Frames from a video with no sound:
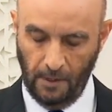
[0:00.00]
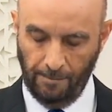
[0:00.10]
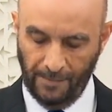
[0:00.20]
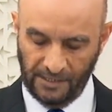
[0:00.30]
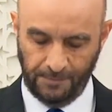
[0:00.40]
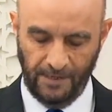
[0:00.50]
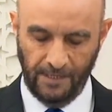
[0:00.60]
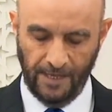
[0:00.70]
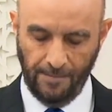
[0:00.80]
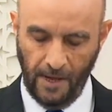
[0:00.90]
must be
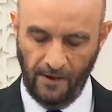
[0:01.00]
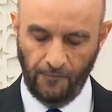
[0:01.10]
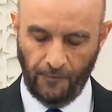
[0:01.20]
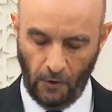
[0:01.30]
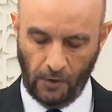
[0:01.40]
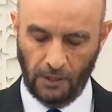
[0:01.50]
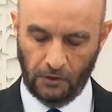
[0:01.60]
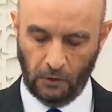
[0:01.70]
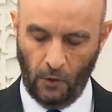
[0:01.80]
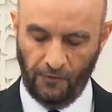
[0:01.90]
the main
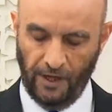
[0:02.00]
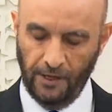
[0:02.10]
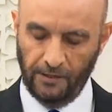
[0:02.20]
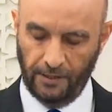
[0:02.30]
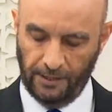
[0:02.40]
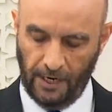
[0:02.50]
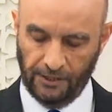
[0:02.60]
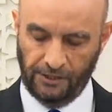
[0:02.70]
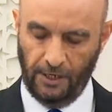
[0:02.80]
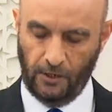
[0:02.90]
focus of the
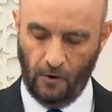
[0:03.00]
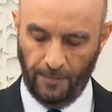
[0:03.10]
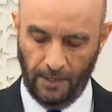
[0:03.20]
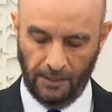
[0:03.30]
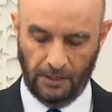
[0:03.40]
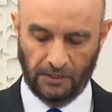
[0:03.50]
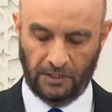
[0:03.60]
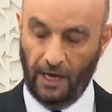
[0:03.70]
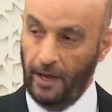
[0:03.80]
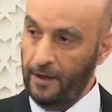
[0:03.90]
international community's
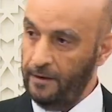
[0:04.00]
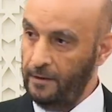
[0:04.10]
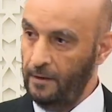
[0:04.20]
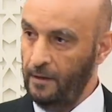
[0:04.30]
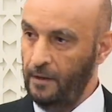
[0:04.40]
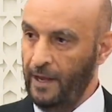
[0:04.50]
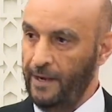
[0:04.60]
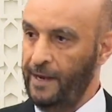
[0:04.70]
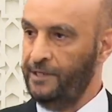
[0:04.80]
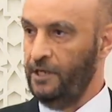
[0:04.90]
care
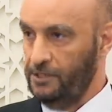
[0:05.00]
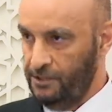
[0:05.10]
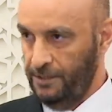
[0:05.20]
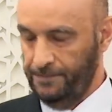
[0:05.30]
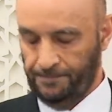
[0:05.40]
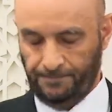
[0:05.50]
and attention.